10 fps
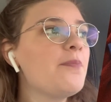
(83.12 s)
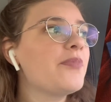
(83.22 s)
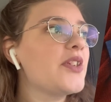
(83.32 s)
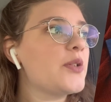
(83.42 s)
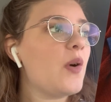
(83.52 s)

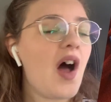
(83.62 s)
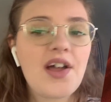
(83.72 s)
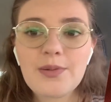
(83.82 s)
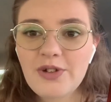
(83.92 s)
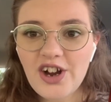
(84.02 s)
So
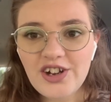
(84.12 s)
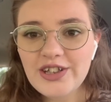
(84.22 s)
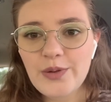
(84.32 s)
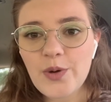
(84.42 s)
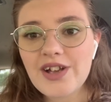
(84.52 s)
I am
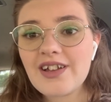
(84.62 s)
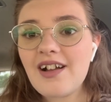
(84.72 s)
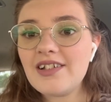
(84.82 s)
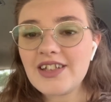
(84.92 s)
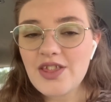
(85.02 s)
currently working
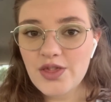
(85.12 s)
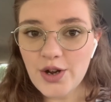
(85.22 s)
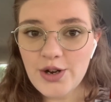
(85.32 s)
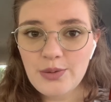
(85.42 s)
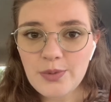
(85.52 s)
on the
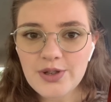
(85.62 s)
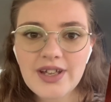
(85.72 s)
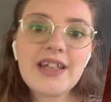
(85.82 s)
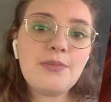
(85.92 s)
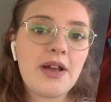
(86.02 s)
3rd book
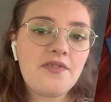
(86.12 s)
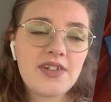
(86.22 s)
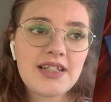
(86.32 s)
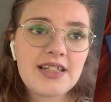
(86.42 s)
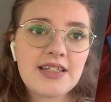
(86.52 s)
in my
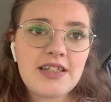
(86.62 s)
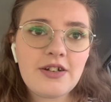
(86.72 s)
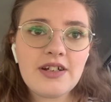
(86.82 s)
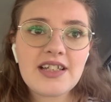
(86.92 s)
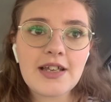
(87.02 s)
fantasy
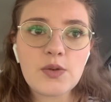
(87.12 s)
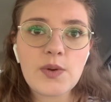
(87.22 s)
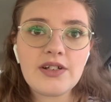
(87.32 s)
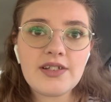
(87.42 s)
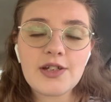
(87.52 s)
series, as
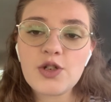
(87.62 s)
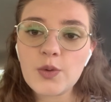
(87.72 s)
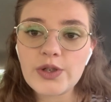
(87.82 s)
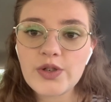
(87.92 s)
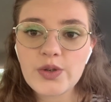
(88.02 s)
well as a
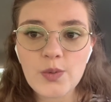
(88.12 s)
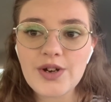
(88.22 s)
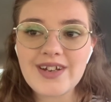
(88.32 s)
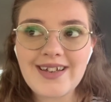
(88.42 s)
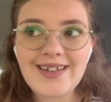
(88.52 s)
short
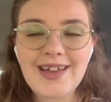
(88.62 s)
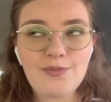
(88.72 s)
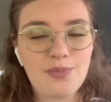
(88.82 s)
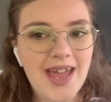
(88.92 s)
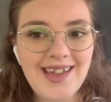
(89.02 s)
story
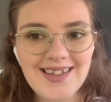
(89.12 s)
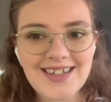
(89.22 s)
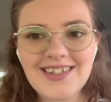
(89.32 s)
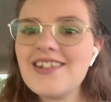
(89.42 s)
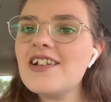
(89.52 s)

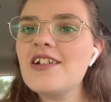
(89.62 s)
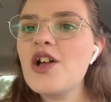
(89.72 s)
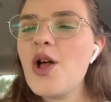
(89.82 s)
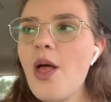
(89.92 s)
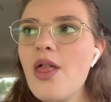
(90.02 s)

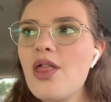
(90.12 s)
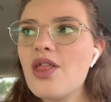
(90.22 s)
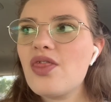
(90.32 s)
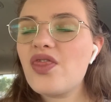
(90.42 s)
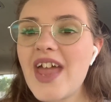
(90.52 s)

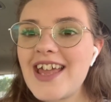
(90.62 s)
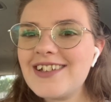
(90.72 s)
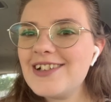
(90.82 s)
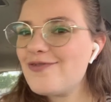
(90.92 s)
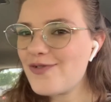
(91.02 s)
companion
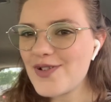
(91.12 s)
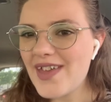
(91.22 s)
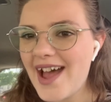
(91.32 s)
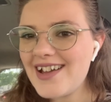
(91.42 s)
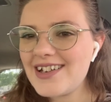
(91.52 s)
thing for
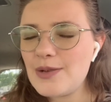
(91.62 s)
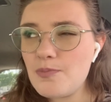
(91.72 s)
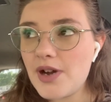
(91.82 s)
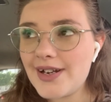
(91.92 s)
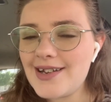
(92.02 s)
that. It
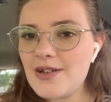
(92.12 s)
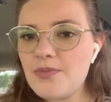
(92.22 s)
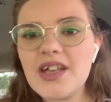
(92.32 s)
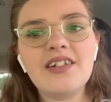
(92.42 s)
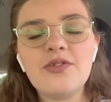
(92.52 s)
might end up
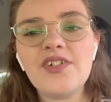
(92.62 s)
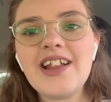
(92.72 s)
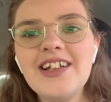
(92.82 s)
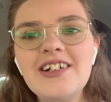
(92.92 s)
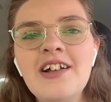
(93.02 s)
being a
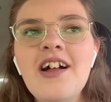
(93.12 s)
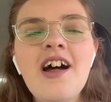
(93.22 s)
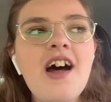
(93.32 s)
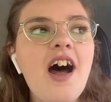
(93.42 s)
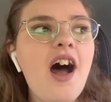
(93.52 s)
novella.
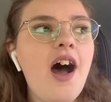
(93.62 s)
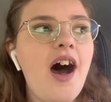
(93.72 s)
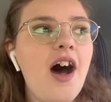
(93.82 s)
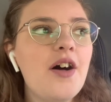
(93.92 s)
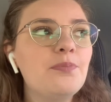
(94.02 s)

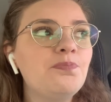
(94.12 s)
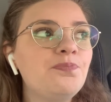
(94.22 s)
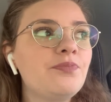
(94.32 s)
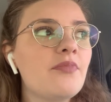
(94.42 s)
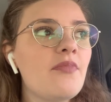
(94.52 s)

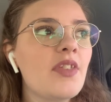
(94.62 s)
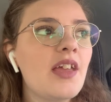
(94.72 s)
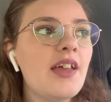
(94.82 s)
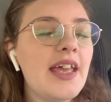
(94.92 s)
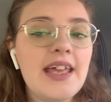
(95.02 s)

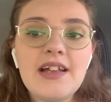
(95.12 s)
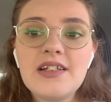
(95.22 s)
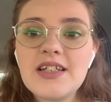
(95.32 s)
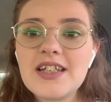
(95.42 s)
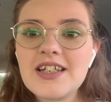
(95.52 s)

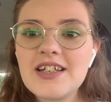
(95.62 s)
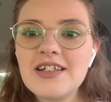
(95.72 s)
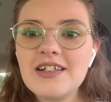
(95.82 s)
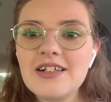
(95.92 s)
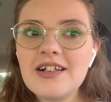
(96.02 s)
And
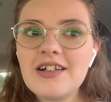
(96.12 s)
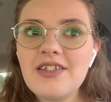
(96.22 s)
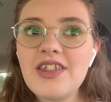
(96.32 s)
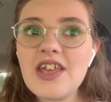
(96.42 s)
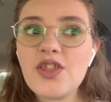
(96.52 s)

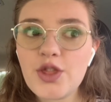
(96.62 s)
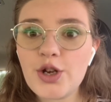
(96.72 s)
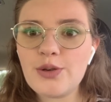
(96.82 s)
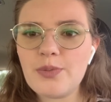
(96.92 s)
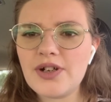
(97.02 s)
the
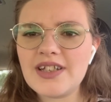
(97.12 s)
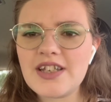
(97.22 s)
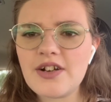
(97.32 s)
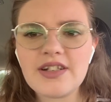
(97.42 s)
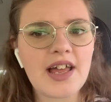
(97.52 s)
3rd book in the
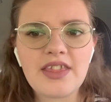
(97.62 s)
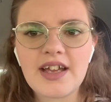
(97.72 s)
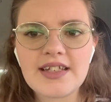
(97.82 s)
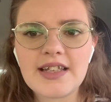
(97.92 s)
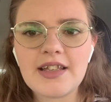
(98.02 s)
series. I think
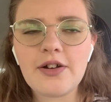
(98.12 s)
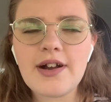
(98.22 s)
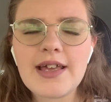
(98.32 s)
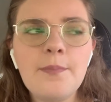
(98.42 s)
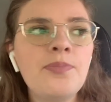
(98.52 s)
I said that already.